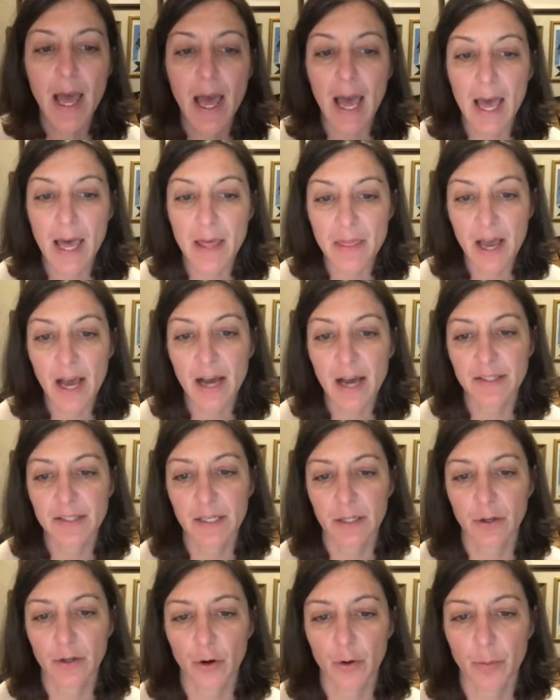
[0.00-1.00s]
and the
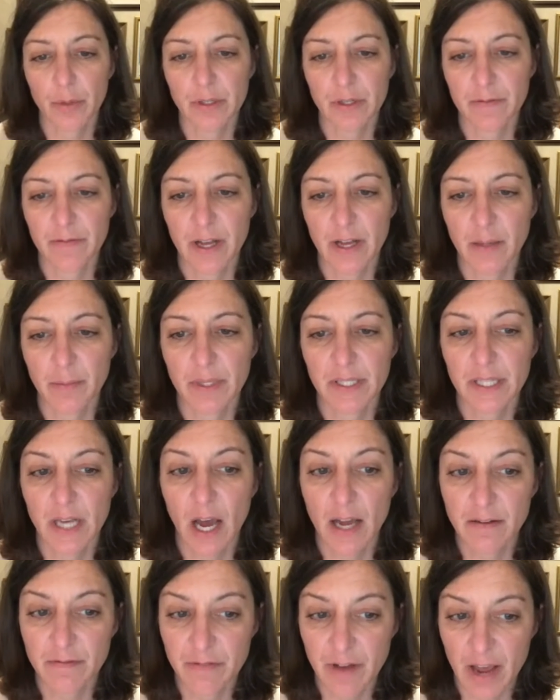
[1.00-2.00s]
Housing and Urban Development's
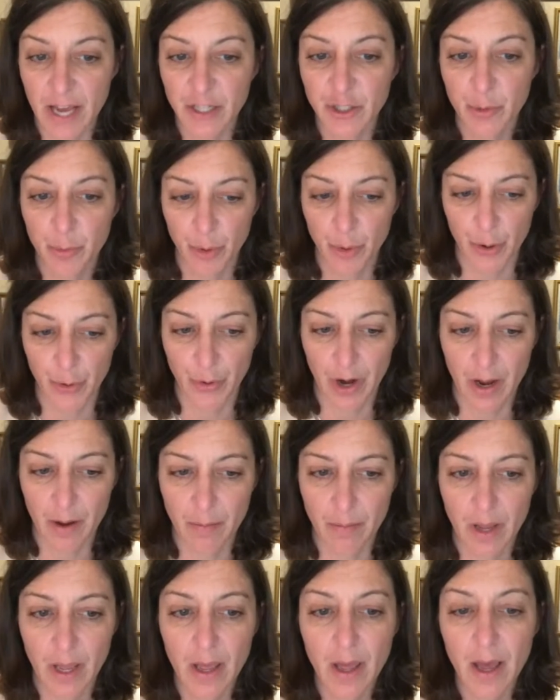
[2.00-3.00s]
HUD-VASH
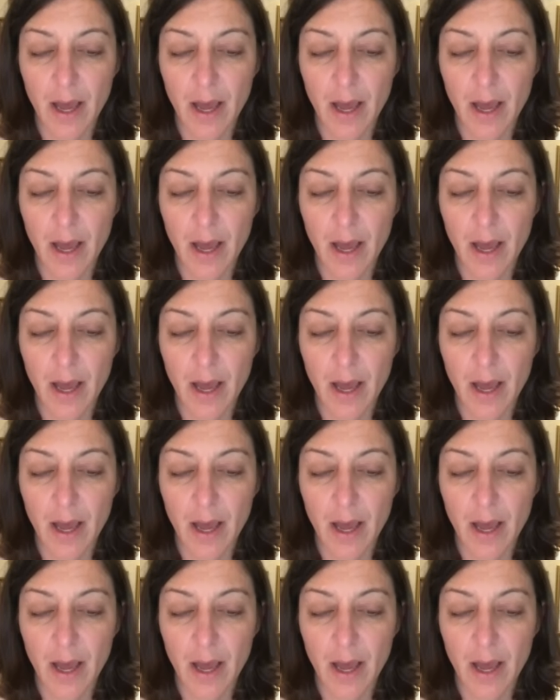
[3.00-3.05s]
program.